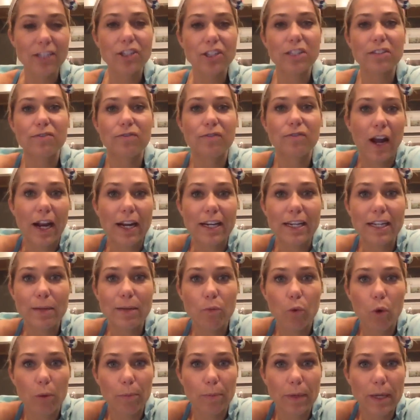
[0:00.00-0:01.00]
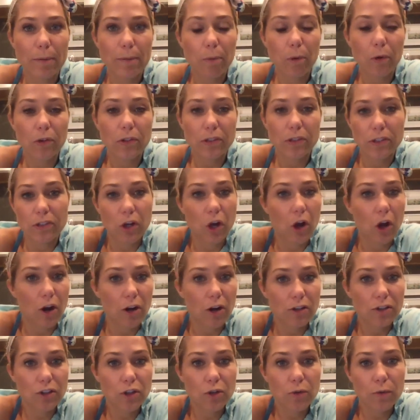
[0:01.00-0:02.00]
just finding more people to
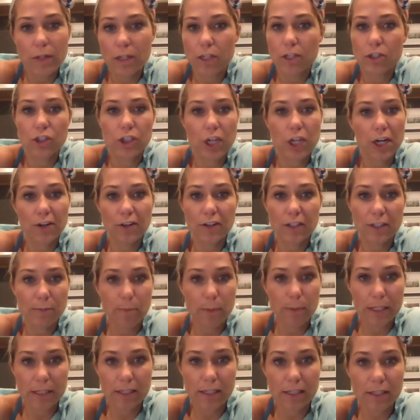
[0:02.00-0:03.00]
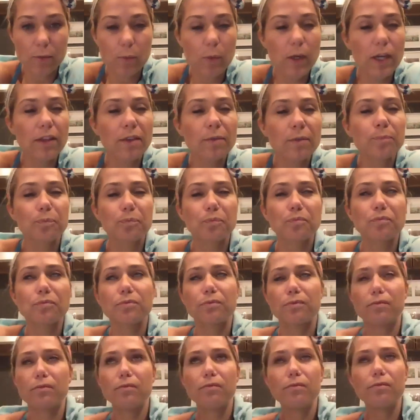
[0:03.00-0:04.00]
talk to and to share this business with.
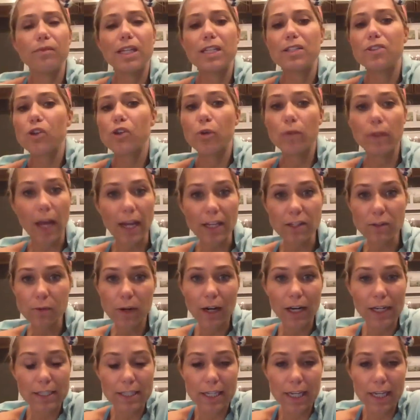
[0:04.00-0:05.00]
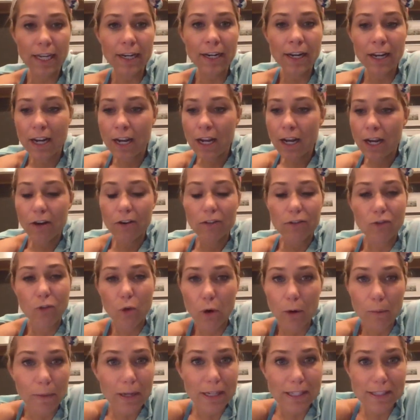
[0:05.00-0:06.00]
And so that's what I did.
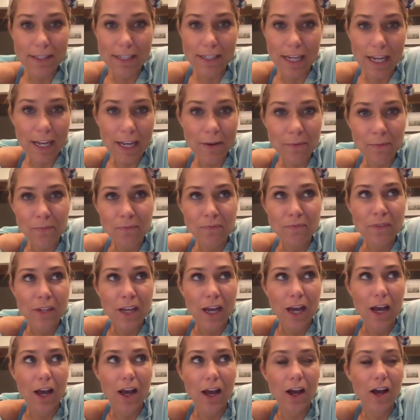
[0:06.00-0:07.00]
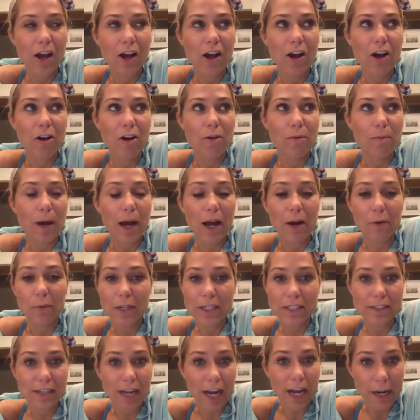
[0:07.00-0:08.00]
4 months in, I
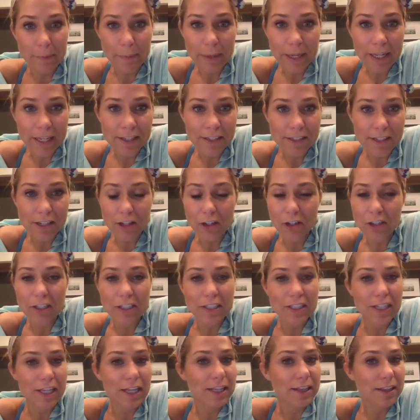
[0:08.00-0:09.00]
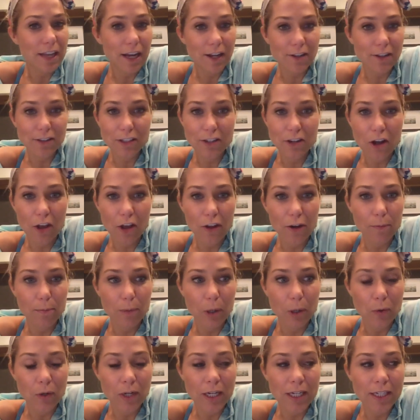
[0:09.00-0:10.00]
went diamond, earned a $10,000
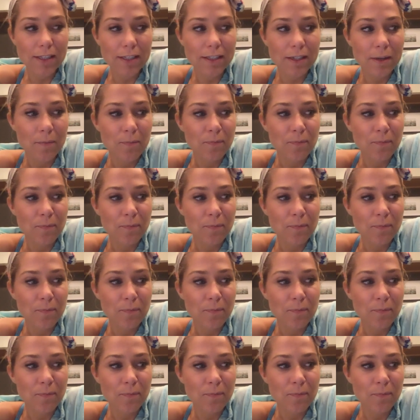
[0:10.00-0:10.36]
bonus.